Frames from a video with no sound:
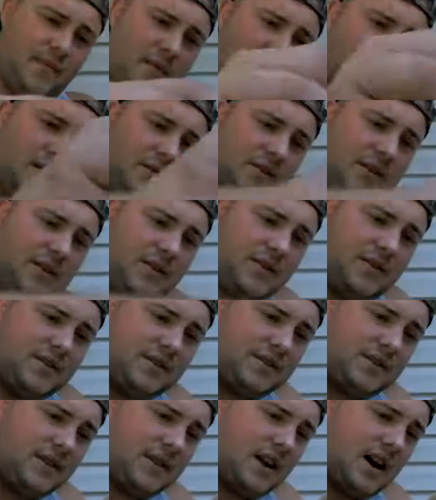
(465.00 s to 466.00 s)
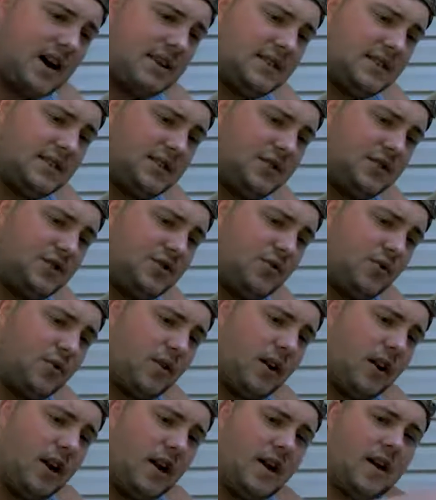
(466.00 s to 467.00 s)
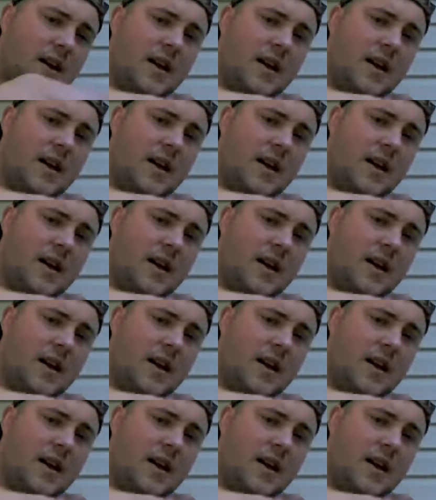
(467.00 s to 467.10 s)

I'll tell you this, guys, this story.